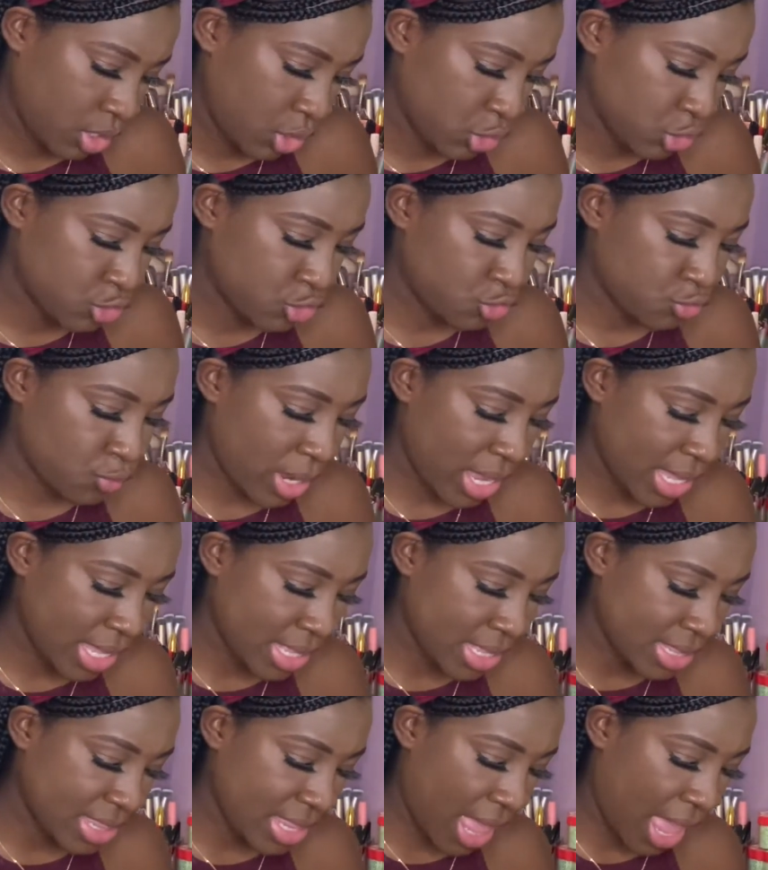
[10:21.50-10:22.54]

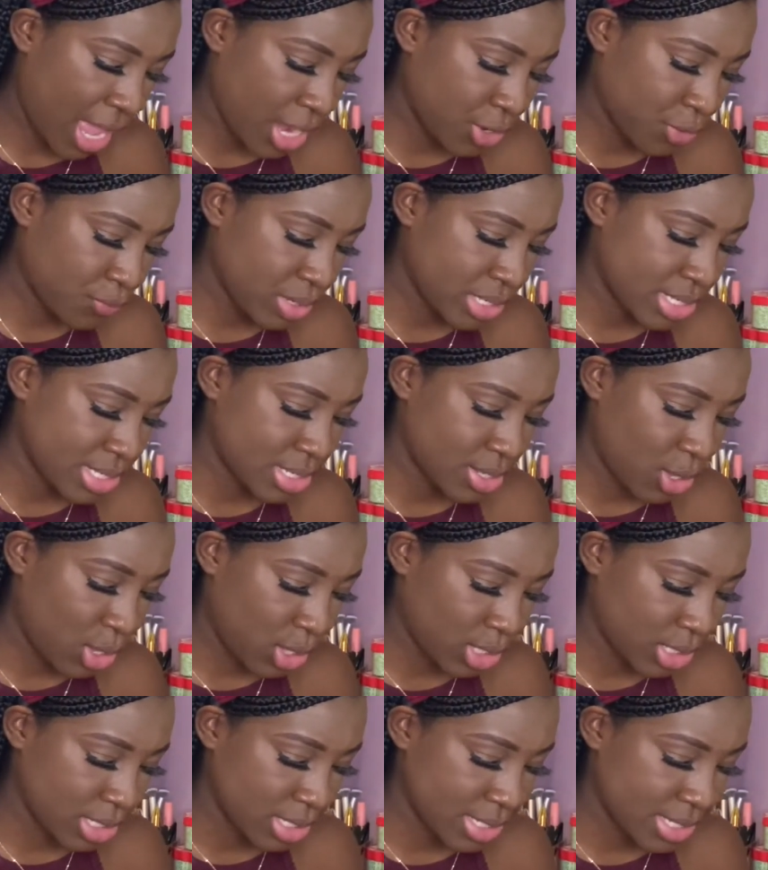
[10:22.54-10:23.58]
strength and
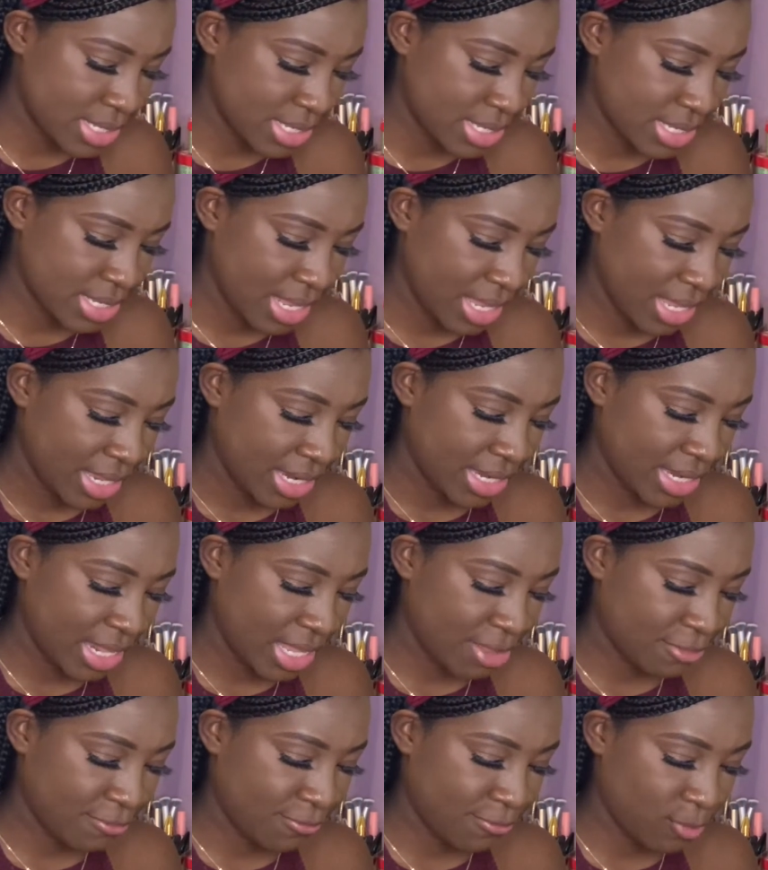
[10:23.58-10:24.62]
results,
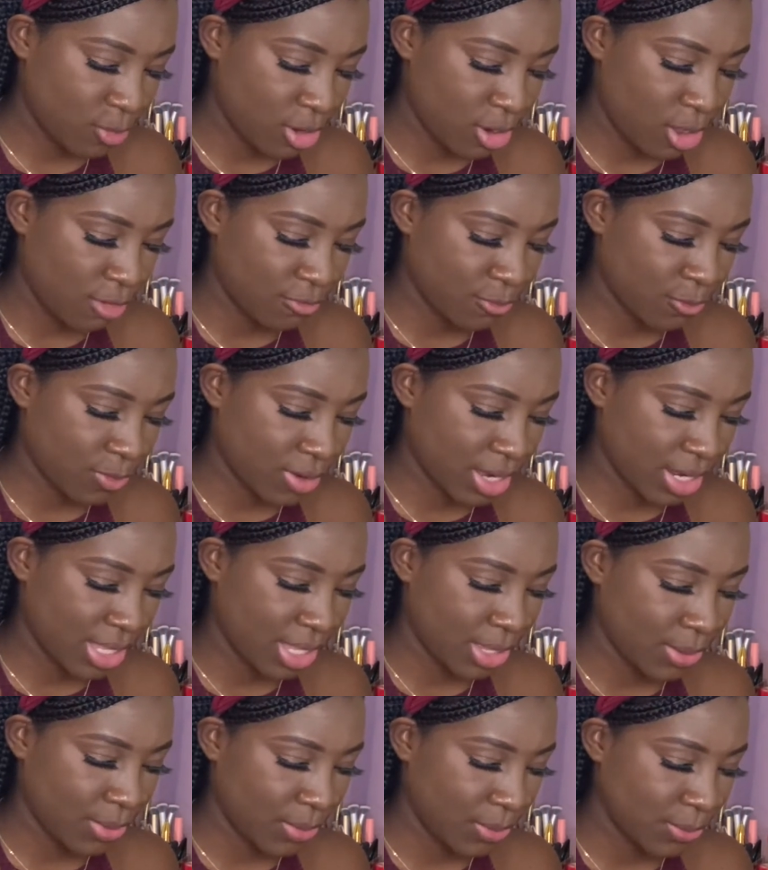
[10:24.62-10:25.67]
day 4 of working
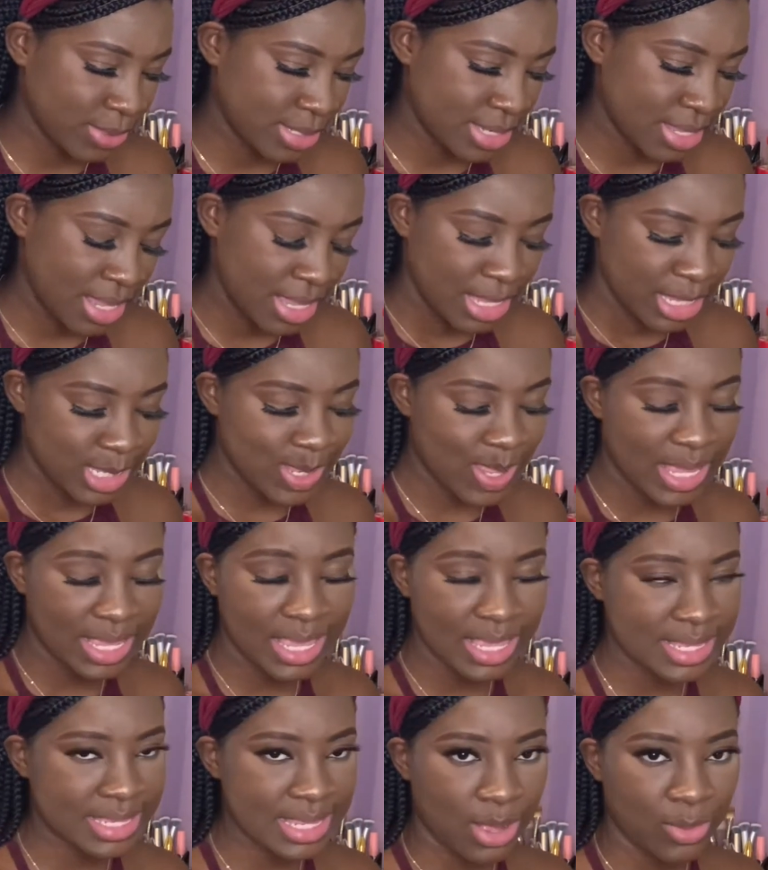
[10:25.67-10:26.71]
out. So I
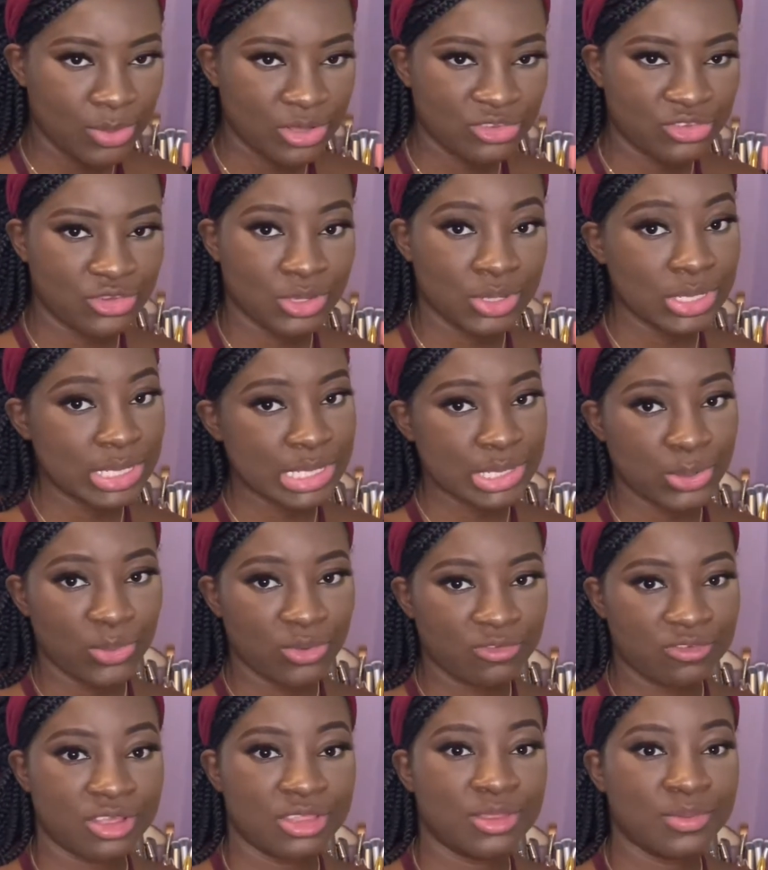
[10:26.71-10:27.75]
guess I was just
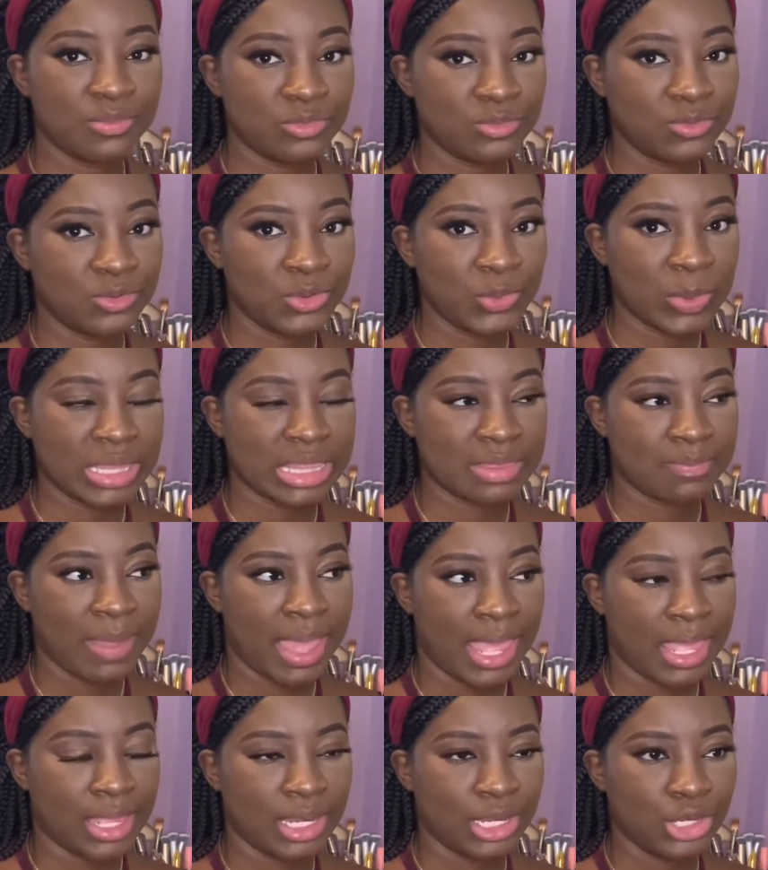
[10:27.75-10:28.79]
over the moon with
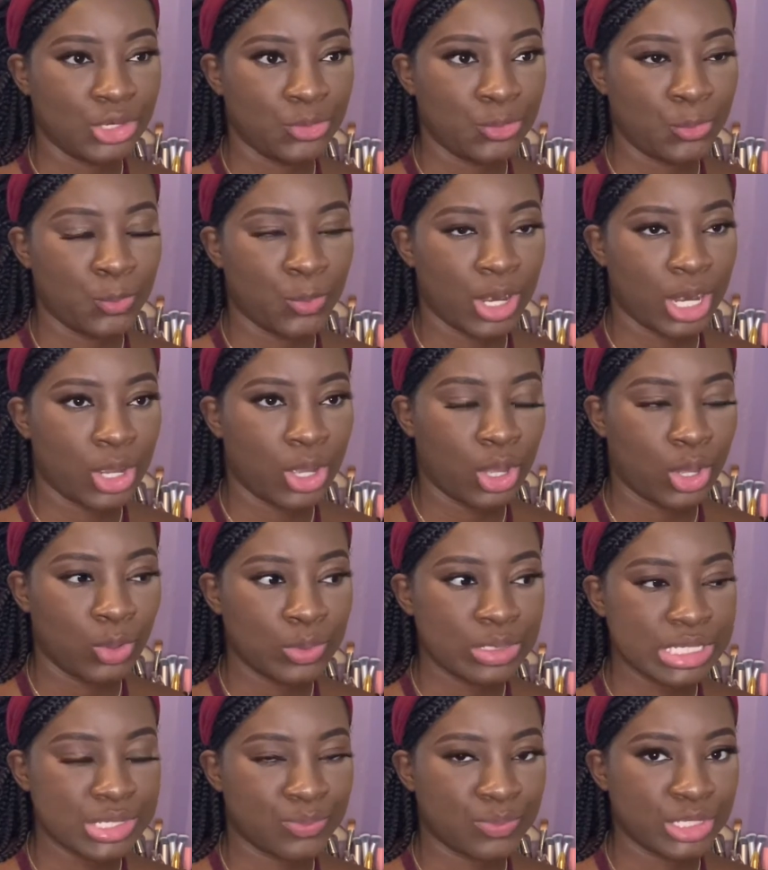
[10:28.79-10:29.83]
my new
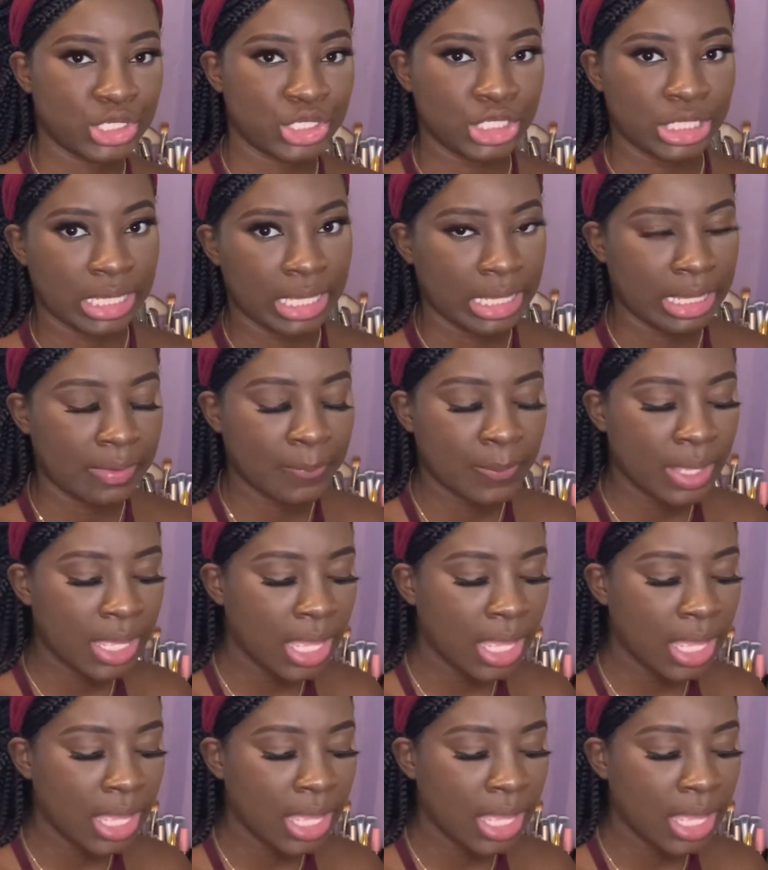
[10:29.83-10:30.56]
workout regime.